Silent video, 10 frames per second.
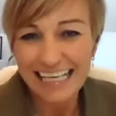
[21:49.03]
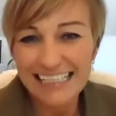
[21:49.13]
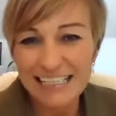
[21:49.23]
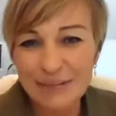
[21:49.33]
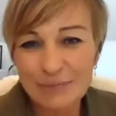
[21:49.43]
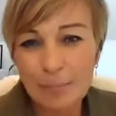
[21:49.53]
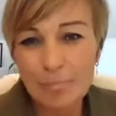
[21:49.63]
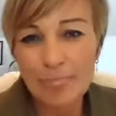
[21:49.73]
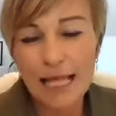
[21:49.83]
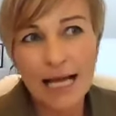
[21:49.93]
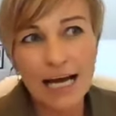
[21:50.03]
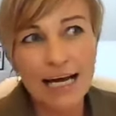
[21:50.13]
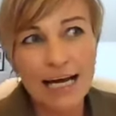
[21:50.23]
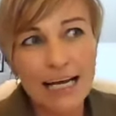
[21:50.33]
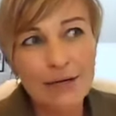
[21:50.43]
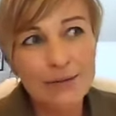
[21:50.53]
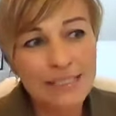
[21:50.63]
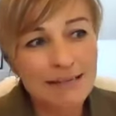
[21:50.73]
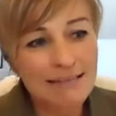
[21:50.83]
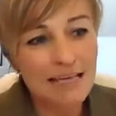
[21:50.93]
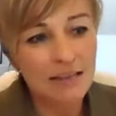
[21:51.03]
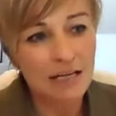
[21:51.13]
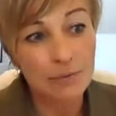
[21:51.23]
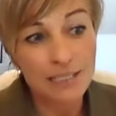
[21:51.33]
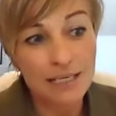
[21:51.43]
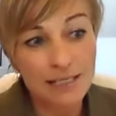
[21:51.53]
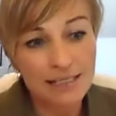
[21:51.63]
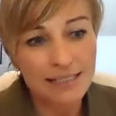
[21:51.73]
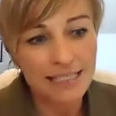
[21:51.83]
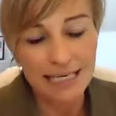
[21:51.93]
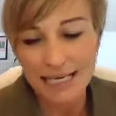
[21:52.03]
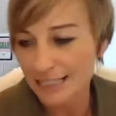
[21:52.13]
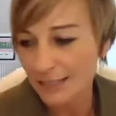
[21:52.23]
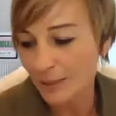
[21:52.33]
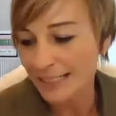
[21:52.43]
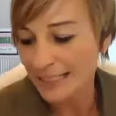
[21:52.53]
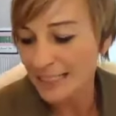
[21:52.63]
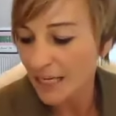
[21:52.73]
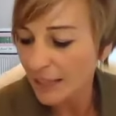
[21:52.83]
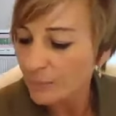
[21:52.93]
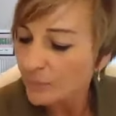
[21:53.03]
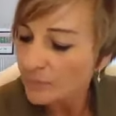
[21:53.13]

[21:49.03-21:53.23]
So I also think that I was asked last Wednesday